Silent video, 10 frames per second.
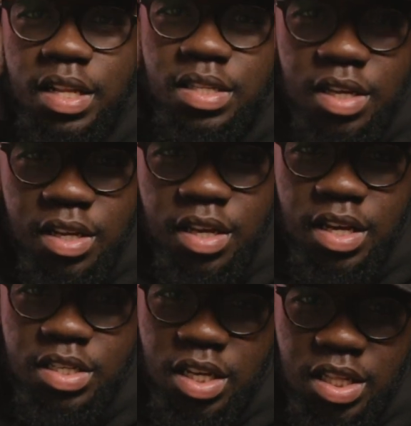it
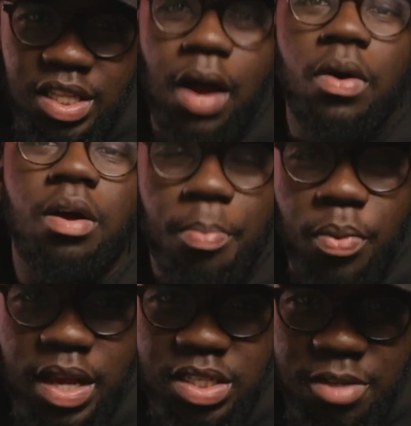is down
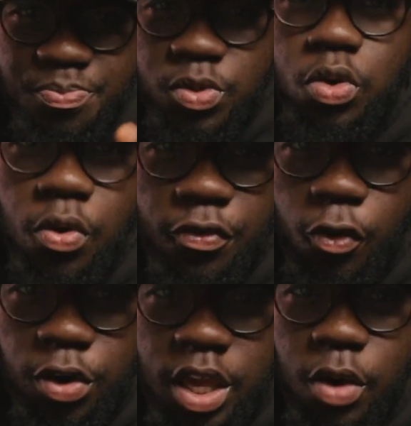compressed to
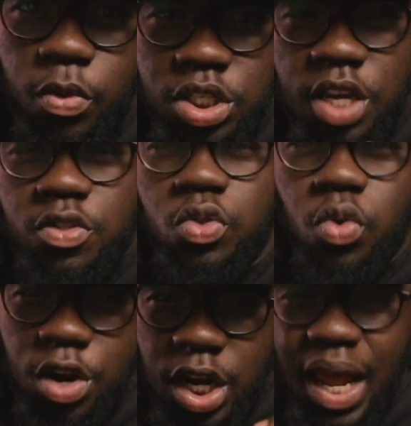4K, which gives
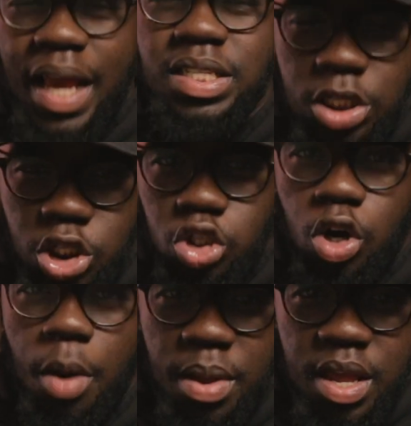you a nice and
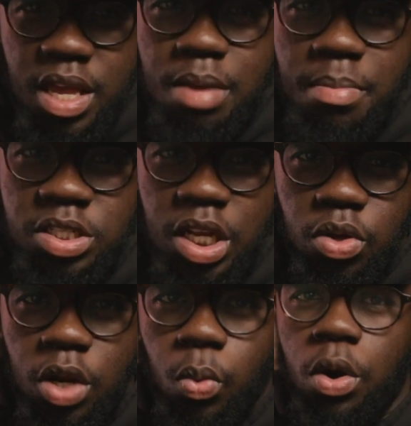sharp image that
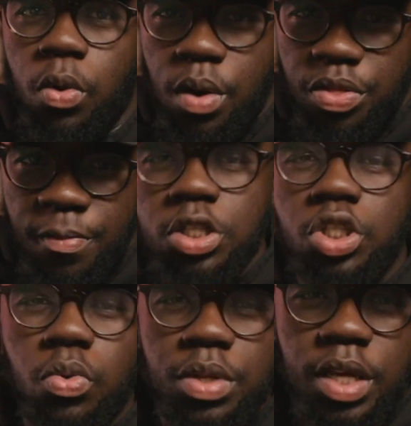you can work with. The
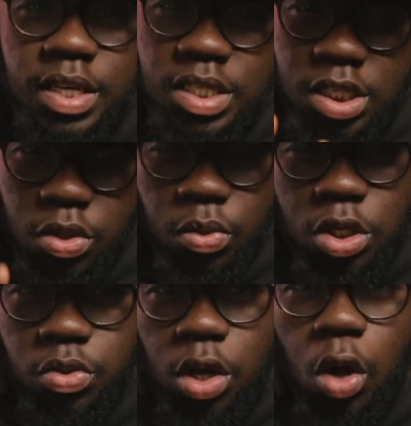Sony
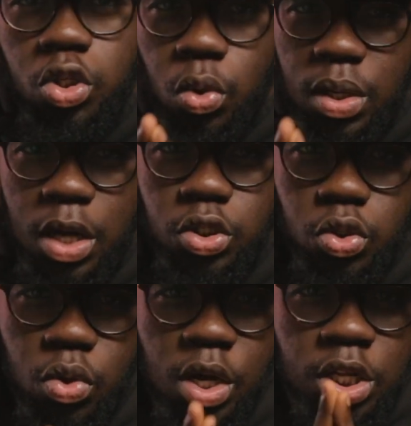a6300 also allows
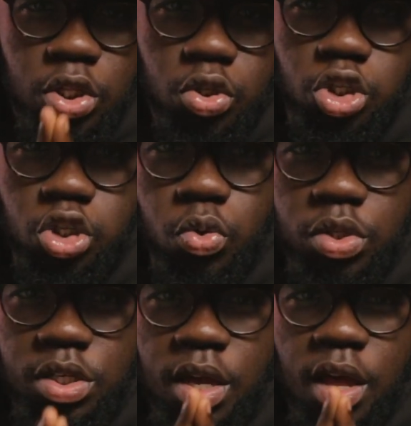you to
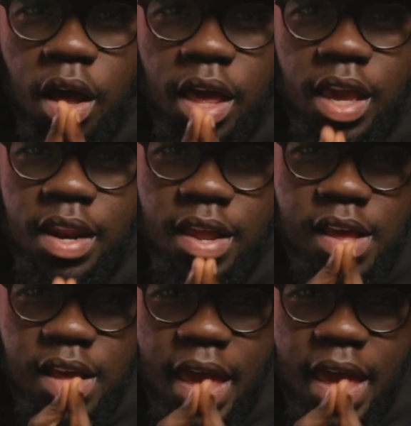shoot in